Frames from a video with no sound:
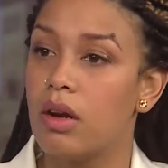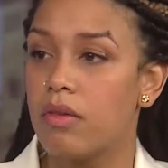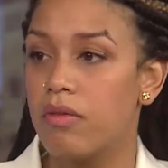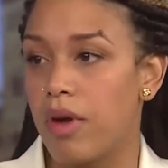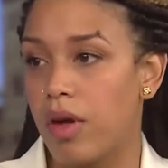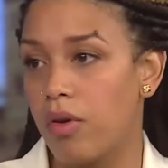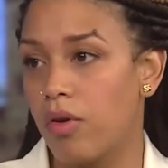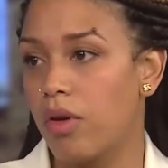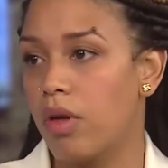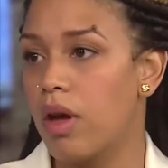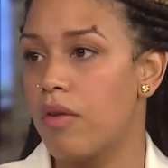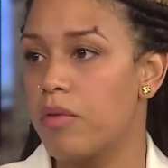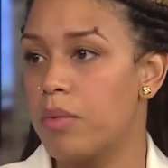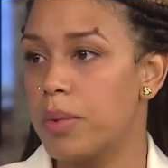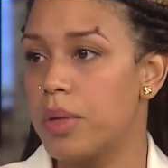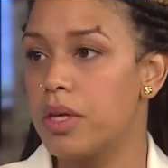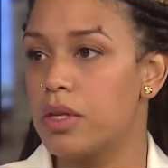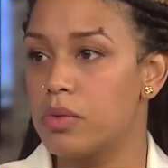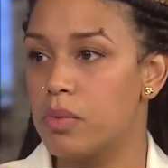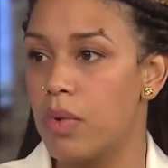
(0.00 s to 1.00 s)
our federal
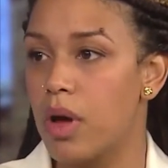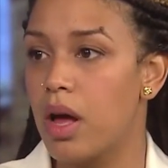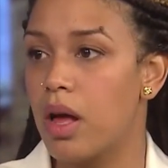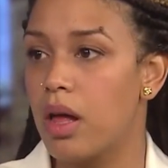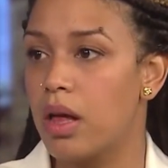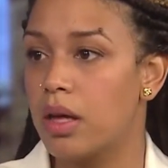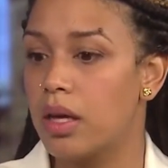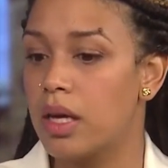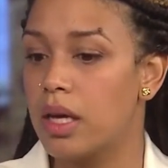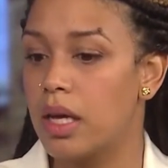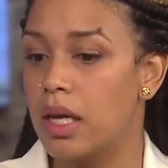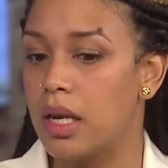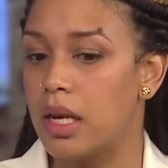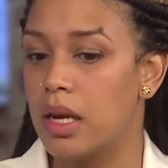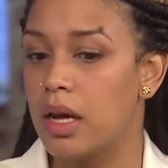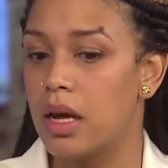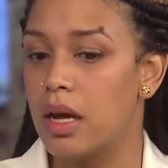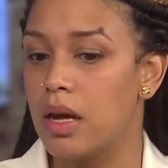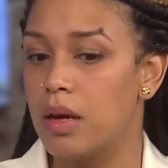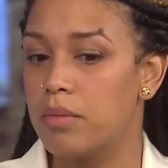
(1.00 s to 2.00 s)
government as well
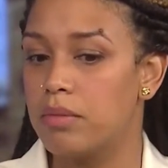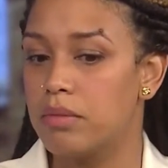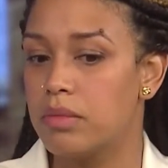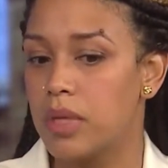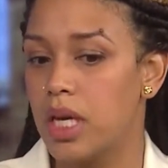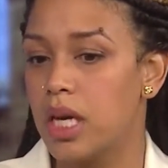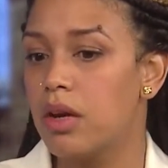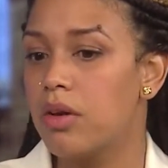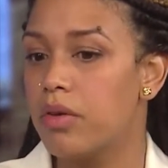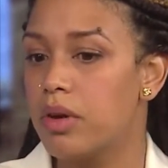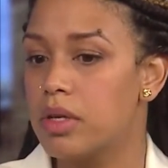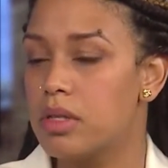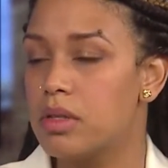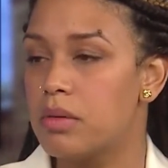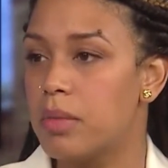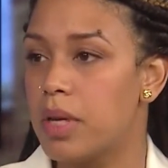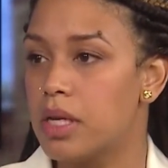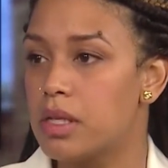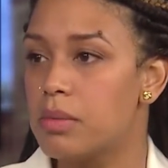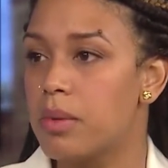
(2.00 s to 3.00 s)
can increase
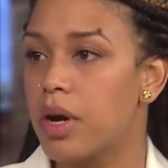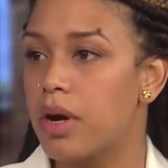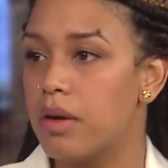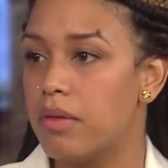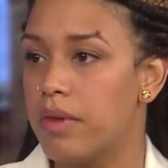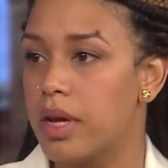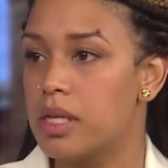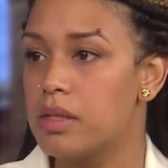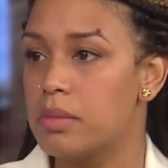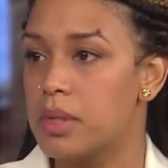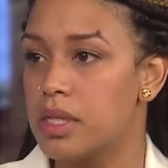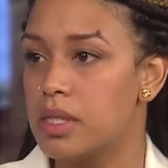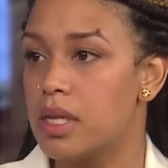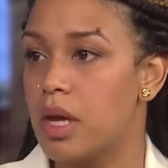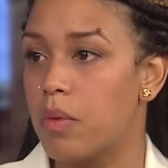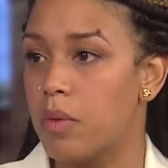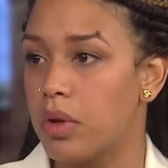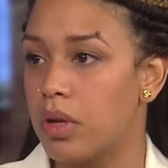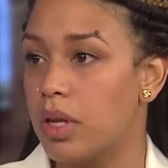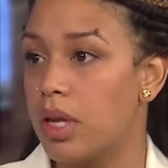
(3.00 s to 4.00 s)
and make smart investments
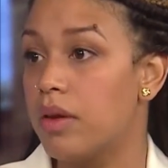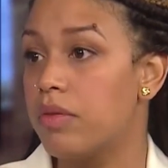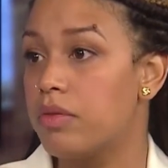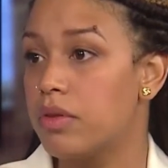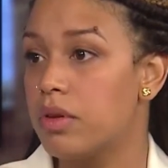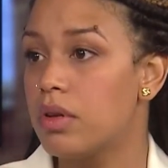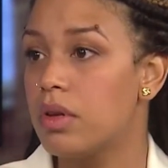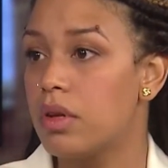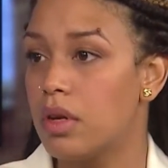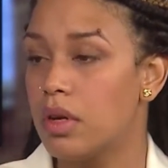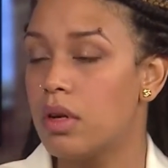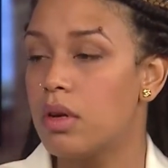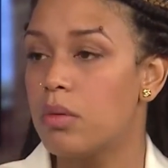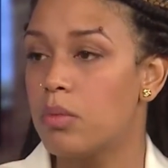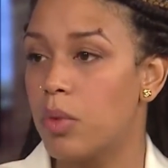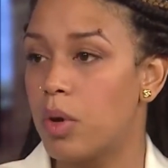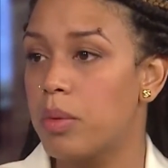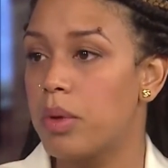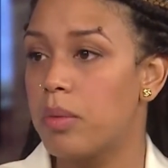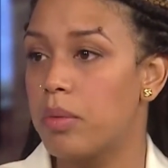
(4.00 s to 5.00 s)
that would lift
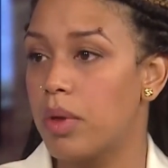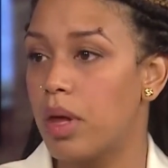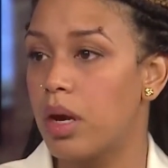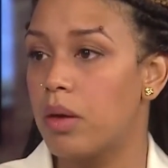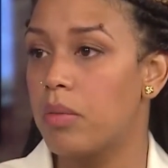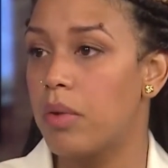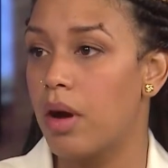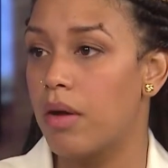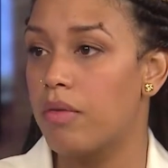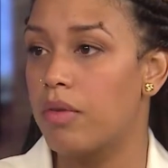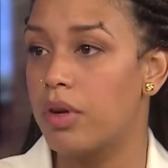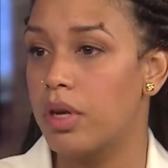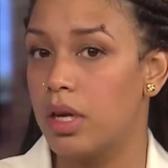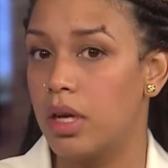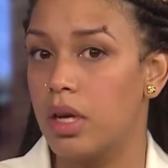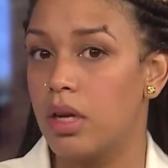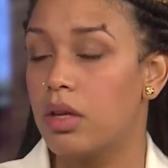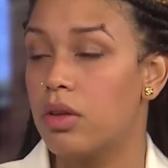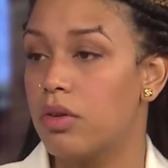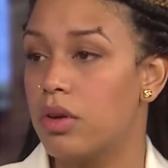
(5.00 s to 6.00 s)
more people out of poverty,
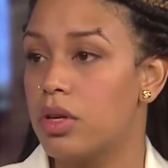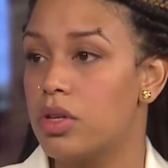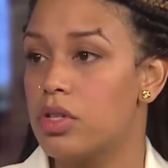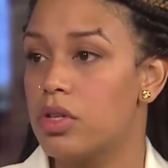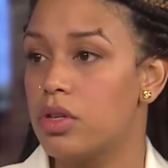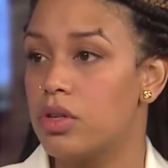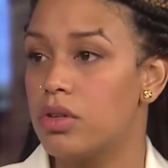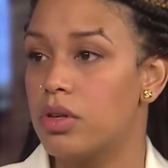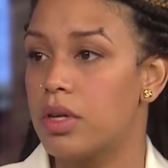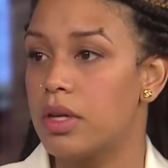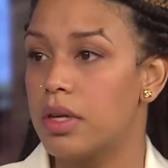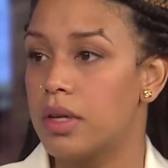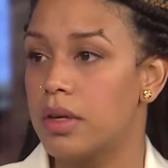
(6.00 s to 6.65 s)
including children.